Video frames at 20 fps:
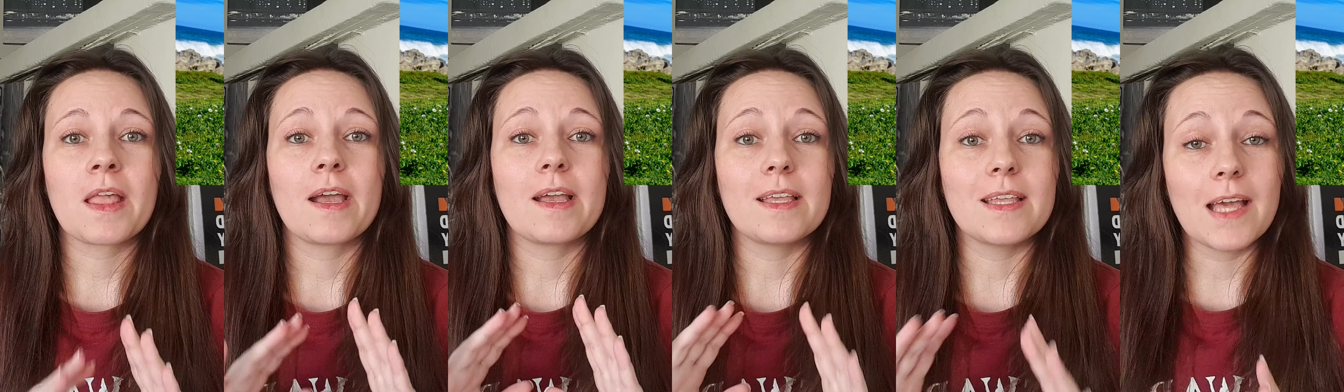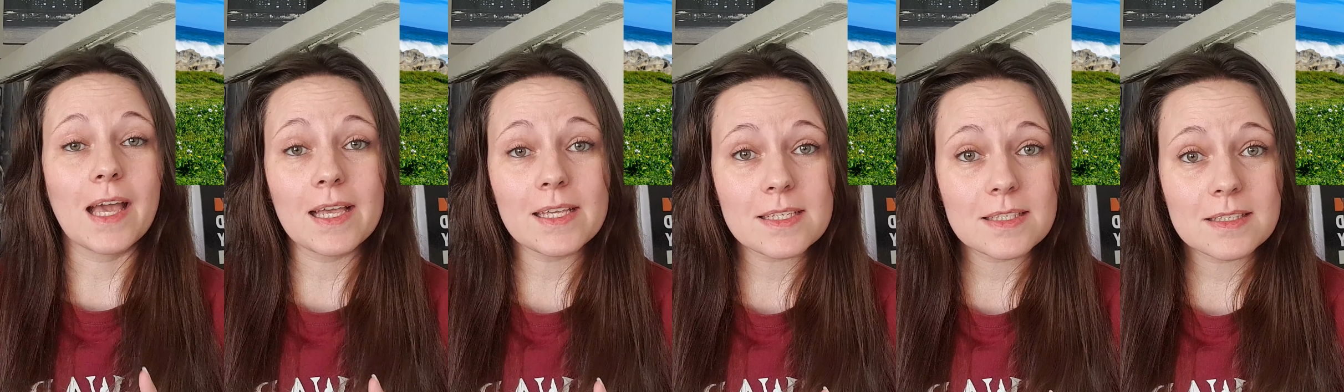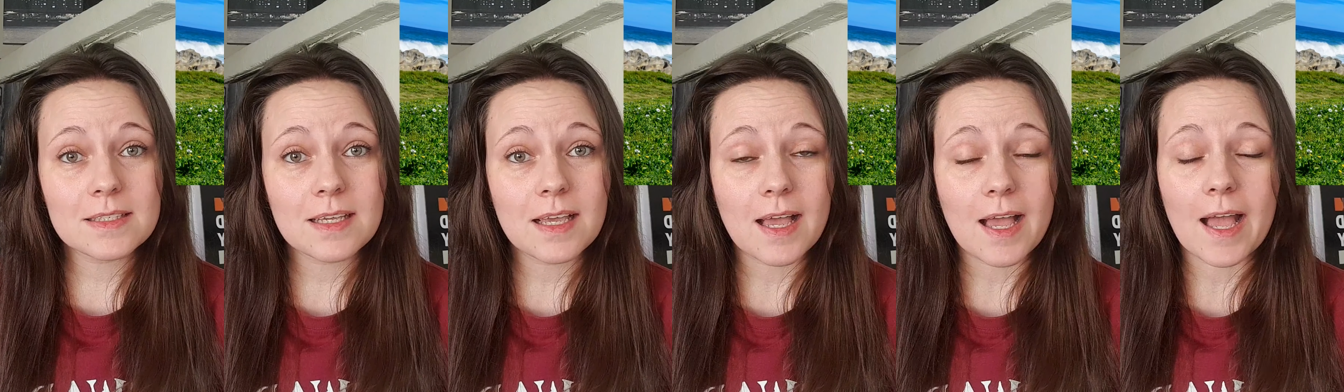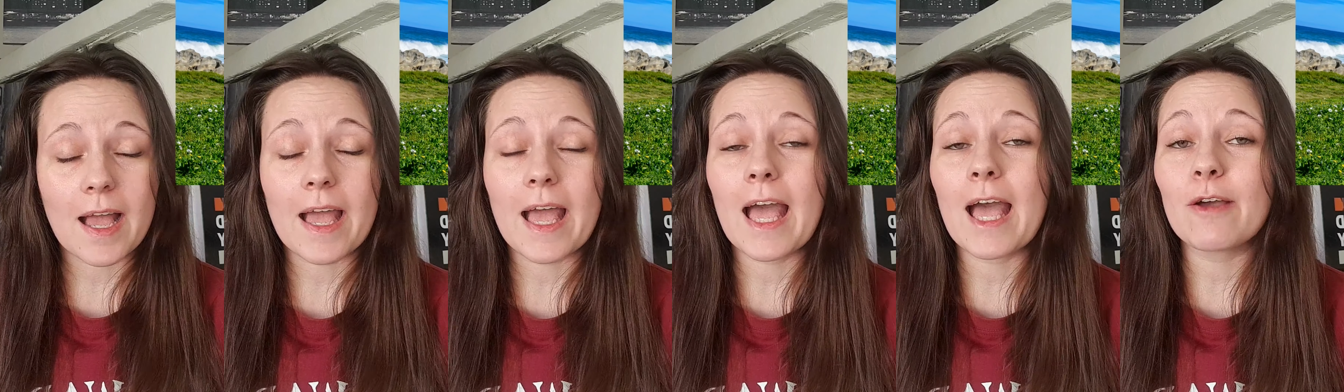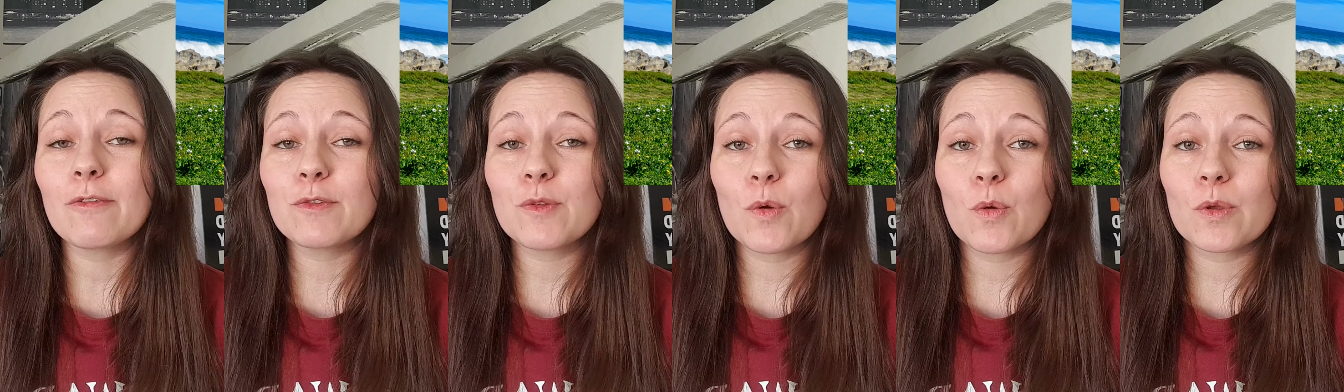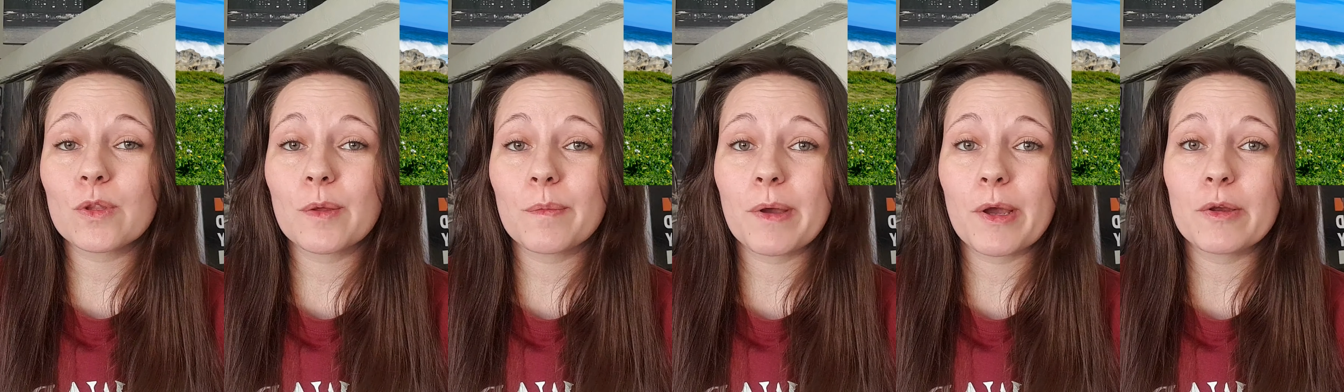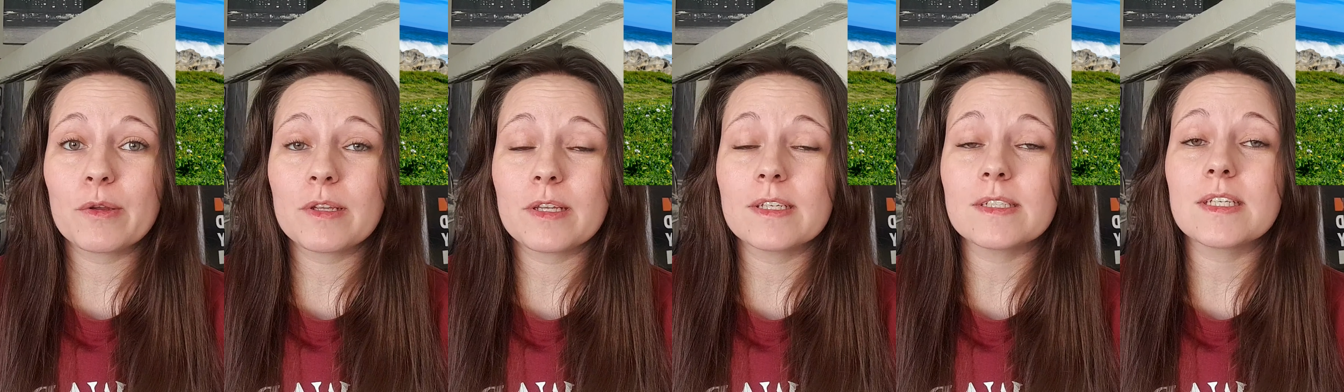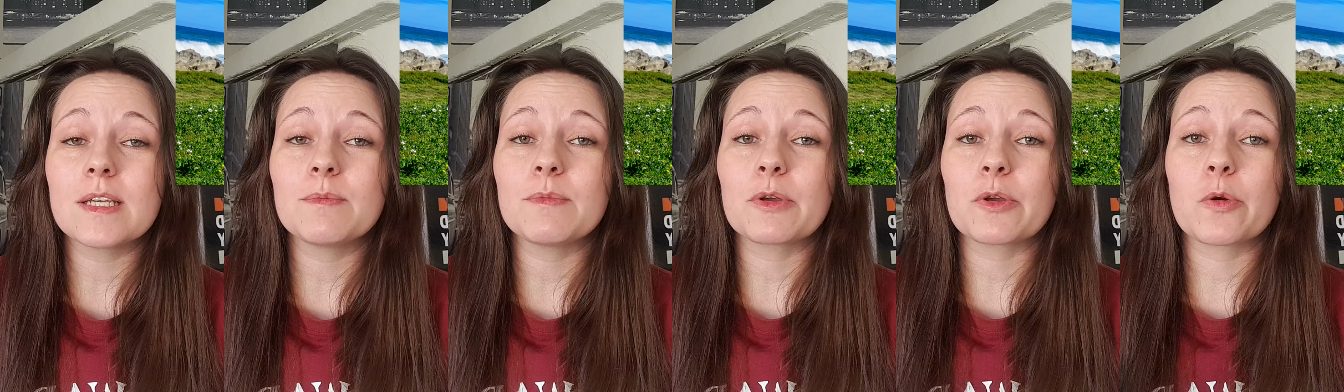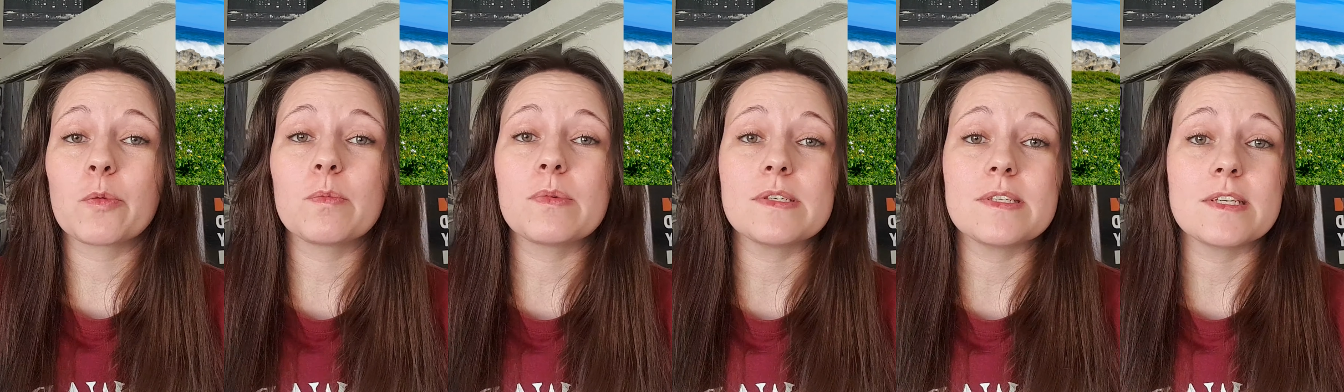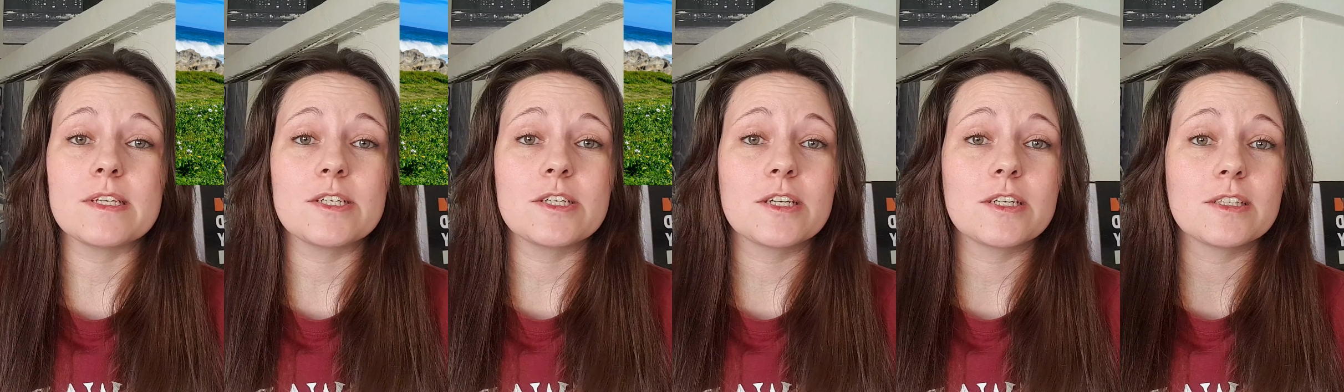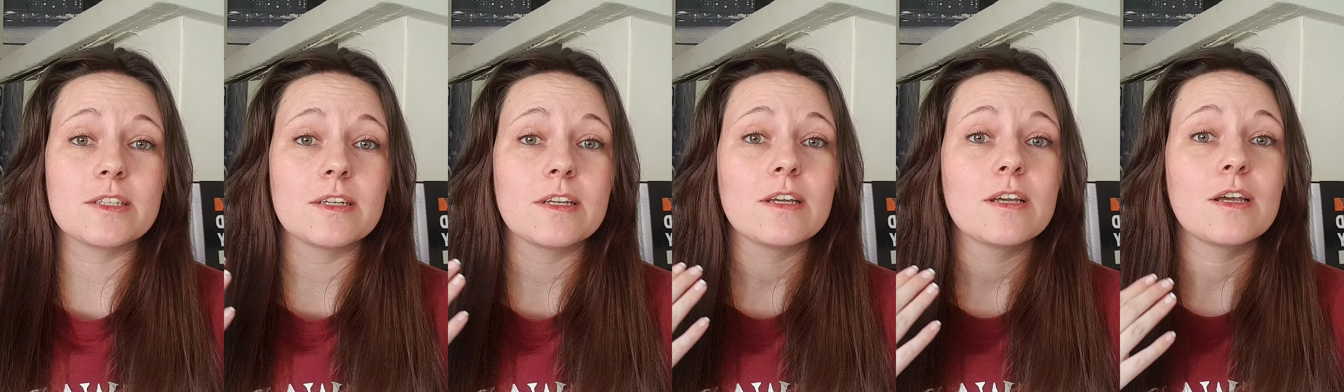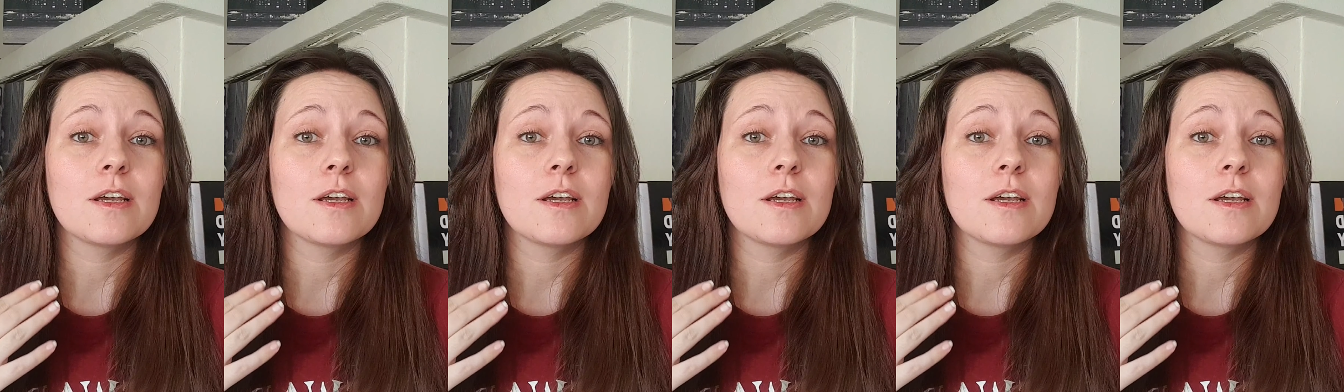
Yes, I have talked about this in my composition